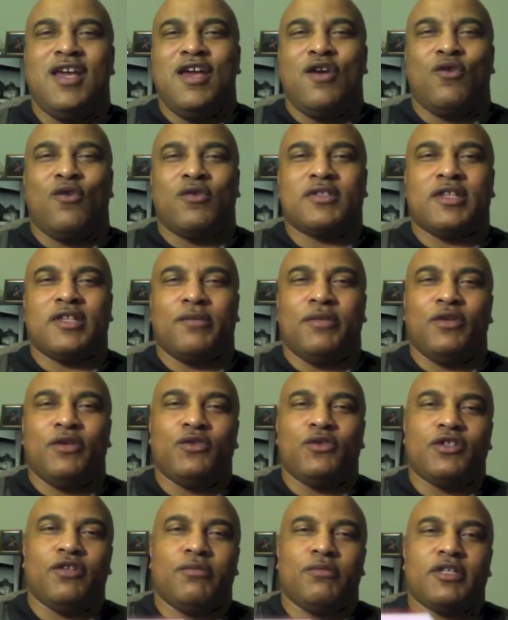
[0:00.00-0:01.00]
What's up
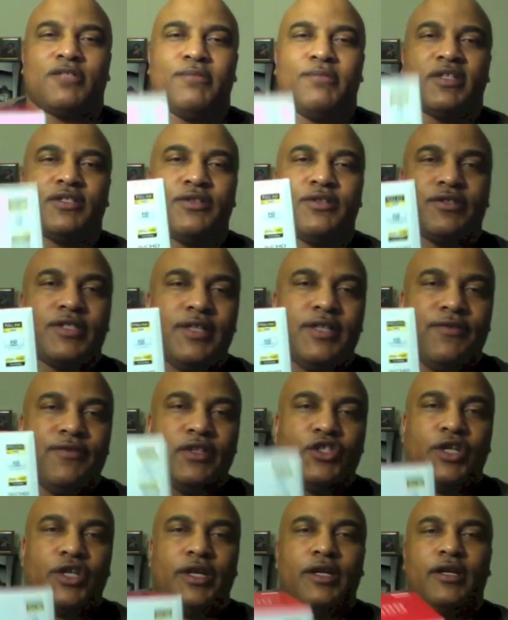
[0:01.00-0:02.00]
YouTube, it's Mr. Stevie
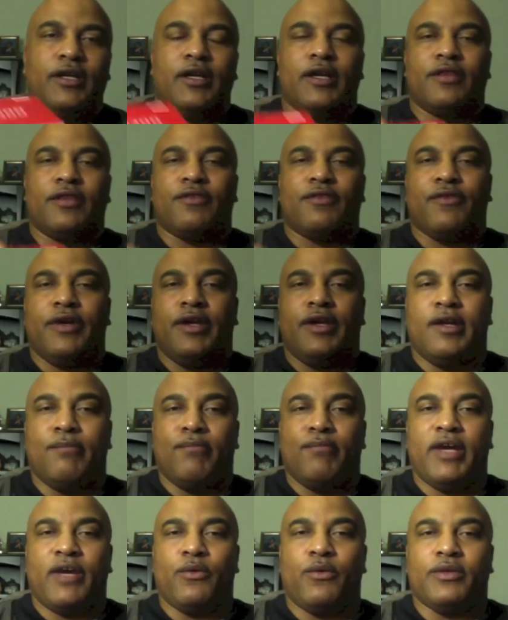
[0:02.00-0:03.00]
J893 and I'm
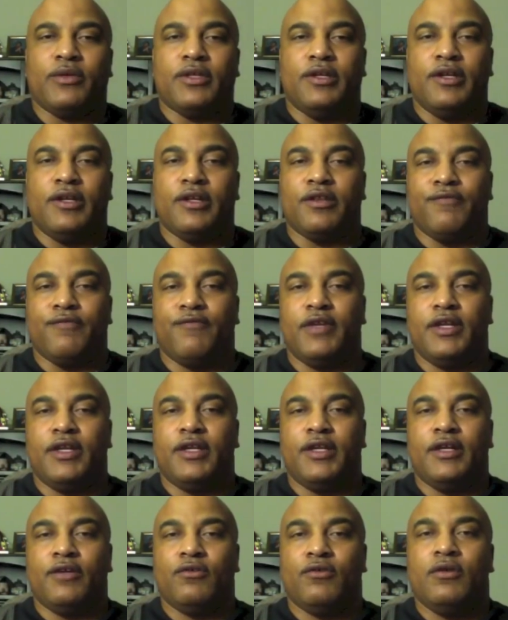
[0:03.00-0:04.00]
back with another
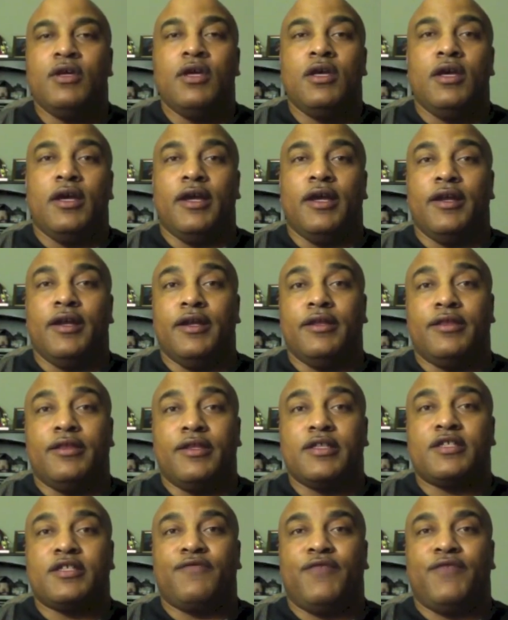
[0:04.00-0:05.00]
video. And in
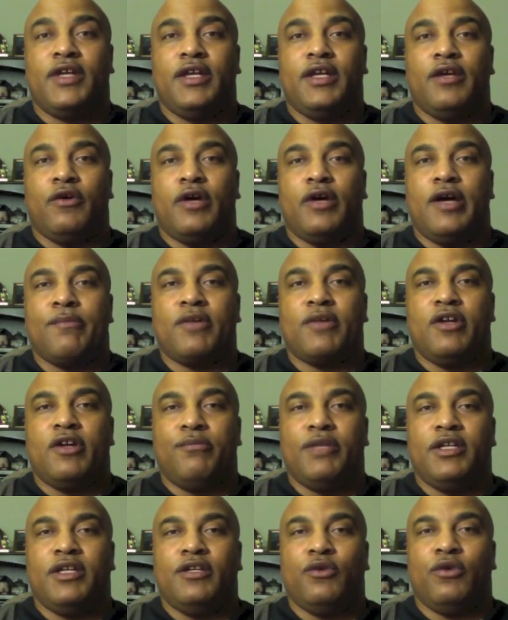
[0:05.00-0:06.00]
this video I'm going to
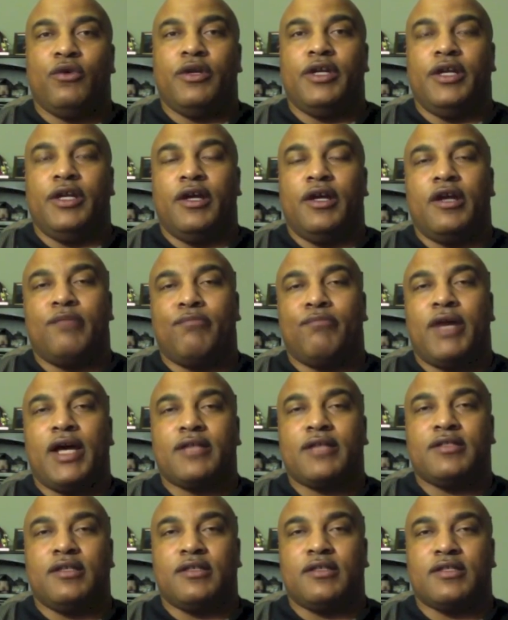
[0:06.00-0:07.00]
be doing an
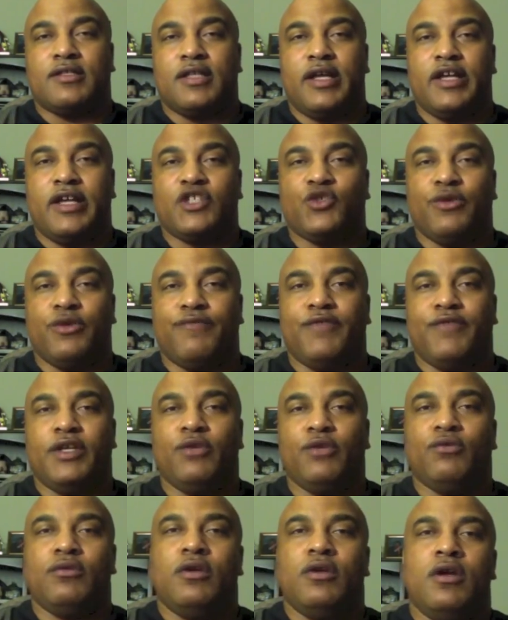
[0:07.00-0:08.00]
unboxing slash
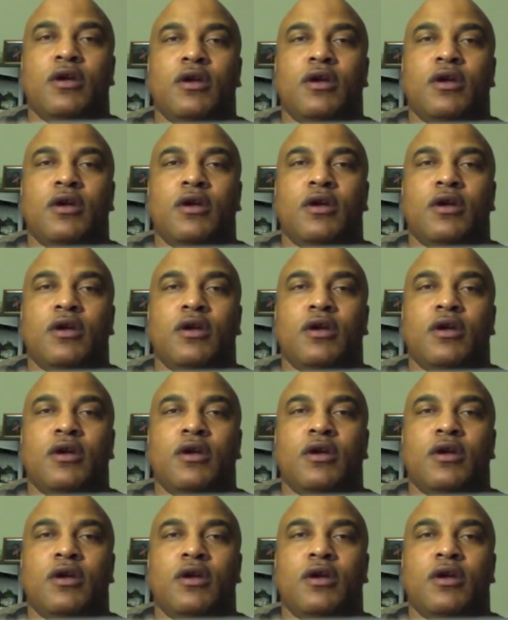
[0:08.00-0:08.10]
review